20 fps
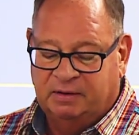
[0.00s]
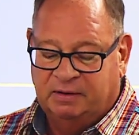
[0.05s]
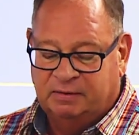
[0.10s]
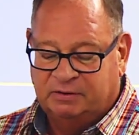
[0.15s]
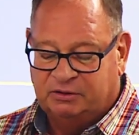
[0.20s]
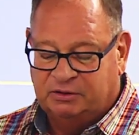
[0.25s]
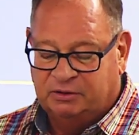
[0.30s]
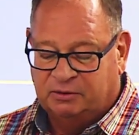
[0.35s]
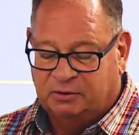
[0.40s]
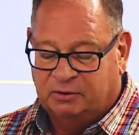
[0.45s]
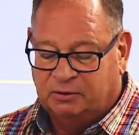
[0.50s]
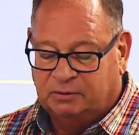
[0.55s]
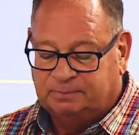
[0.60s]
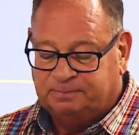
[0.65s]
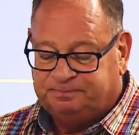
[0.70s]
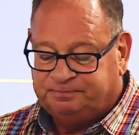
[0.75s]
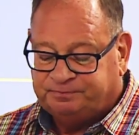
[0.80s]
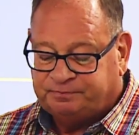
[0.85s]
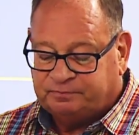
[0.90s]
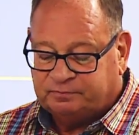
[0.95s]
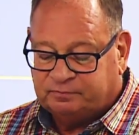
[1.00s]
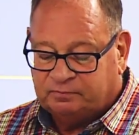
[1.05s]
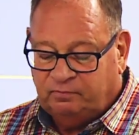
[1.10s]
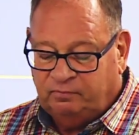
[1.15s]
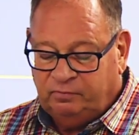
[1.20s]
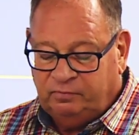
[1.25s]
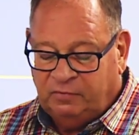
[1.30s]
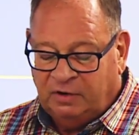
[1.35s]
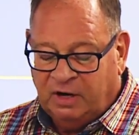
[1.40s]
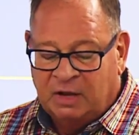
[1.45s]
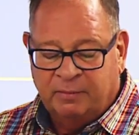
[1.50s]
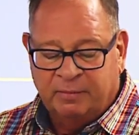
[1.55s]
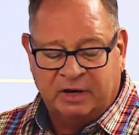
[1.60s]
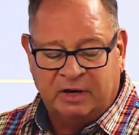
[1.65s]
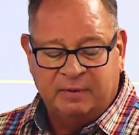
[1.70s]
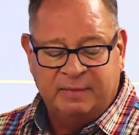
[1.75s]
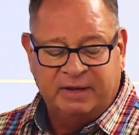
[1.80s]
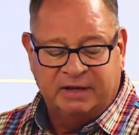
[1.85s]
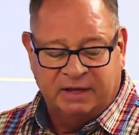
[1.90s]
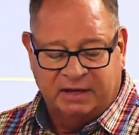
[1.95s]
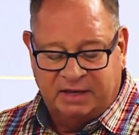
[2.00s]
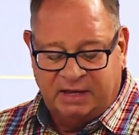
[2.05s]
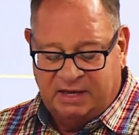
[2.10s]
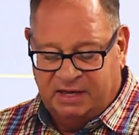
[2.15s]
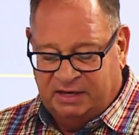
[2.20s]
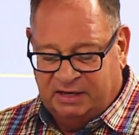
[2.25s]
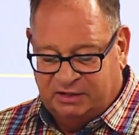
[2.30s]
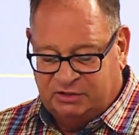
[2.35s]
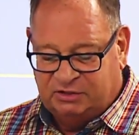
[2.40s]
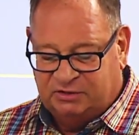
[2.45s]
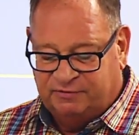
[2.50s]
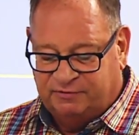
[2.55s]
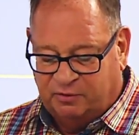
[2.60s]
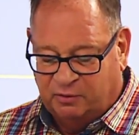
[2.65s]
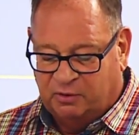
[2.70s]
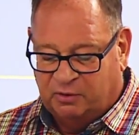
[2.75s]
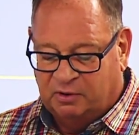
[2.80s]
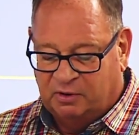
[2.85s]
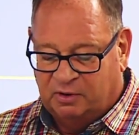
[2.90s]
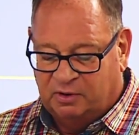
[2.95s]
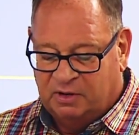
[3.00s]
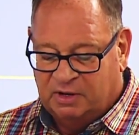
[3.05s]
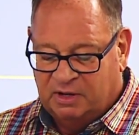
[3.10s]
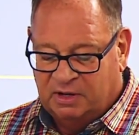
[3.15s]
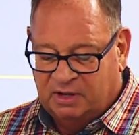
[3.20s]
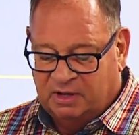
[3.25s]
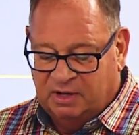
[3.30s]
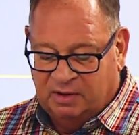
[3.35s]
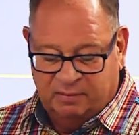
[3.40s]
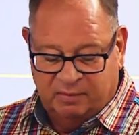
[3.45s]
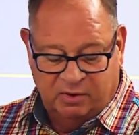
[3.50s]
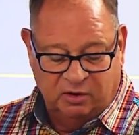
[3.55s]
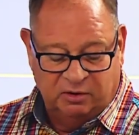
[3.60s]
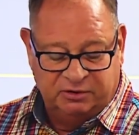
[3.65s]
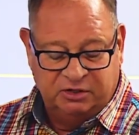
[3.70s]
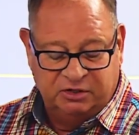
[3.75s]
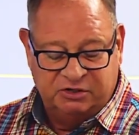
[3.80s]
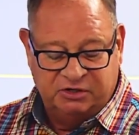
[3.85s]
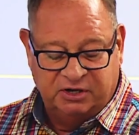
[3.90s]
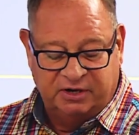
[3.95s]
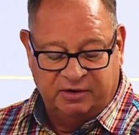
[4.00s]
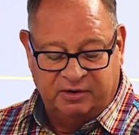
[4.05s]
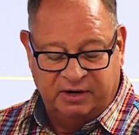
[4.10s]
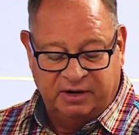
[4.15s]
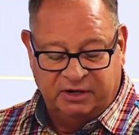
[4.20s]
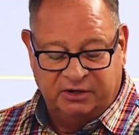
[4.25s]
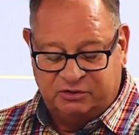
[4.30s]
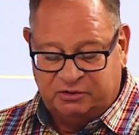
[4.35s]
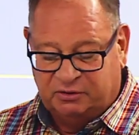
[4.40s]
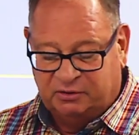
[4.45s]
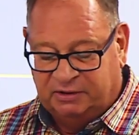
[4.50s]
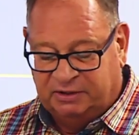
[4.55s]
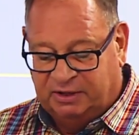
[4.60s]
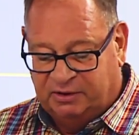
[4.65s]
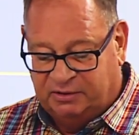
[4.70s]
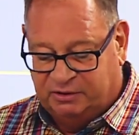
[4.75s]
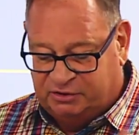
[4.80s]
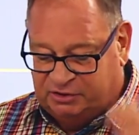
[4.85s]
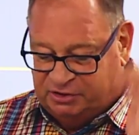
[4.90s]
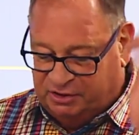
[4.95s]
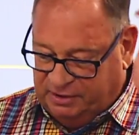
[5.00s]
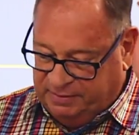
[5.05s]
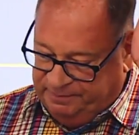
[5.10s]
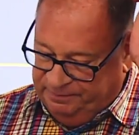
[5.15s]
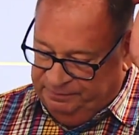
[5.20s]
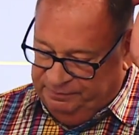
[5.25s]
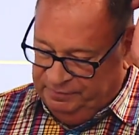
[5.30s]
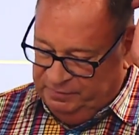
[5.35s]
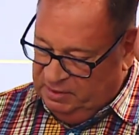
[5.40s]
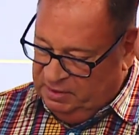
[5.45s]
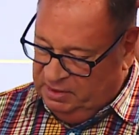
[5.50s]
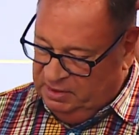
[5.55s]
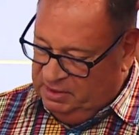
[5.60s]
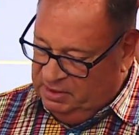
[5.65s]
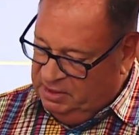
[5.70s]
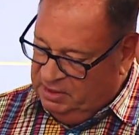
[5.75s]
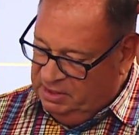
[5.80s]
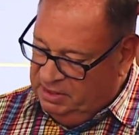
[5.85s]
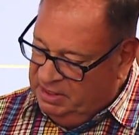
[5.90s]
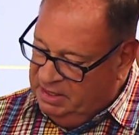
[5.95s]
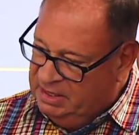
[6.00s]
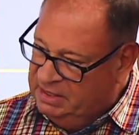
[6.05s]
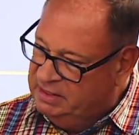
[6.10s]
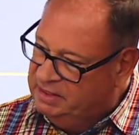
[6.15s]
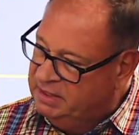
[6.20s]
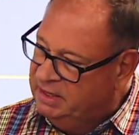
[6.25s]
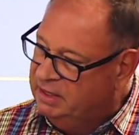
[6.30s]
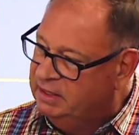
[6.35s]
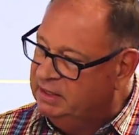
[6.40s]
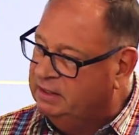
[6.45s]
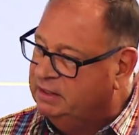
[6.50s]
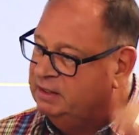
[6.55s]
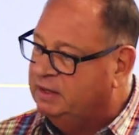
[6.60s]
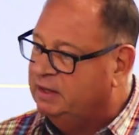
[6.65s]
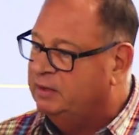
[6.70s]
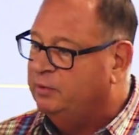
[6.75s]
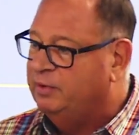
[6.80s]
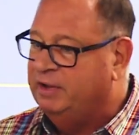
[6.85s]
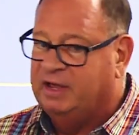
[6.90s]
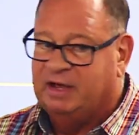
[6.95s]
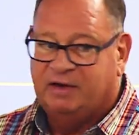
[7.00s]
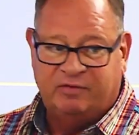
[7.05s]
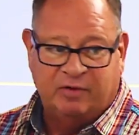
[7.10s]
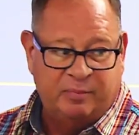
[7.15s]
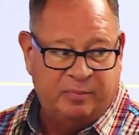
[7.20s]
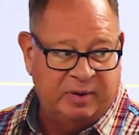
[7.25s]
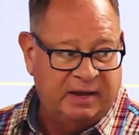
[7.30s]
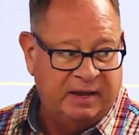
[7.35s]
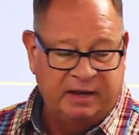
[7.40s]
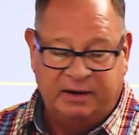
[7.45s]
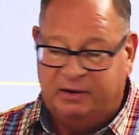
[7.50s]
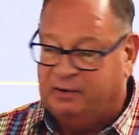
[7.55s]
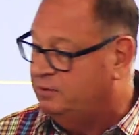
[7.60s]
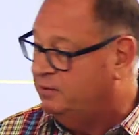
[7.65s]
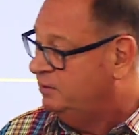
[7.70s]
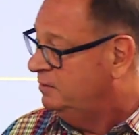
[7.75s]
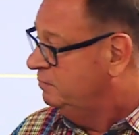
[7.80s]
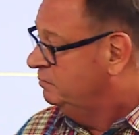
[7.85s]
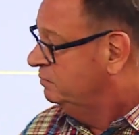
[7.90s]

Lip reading: So I'm going to make a case for multi-generational leadership, and then we have a panel